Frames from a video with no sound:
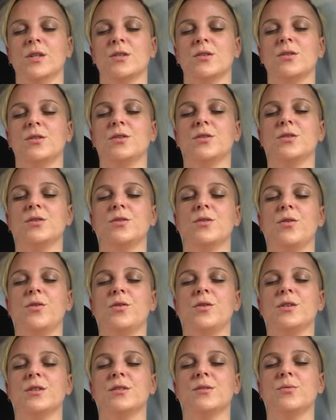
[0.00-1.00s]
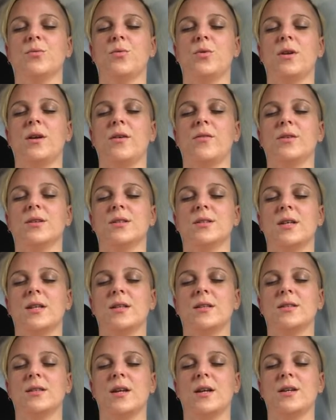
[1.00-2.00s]
Just notice whatever
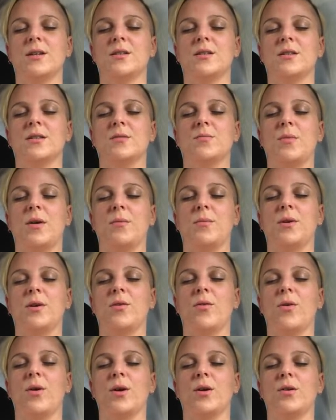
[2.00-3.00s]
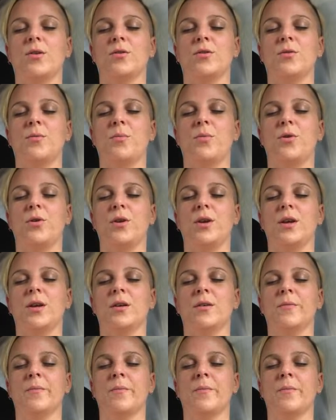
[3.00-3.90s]
sensations might be going on in your body.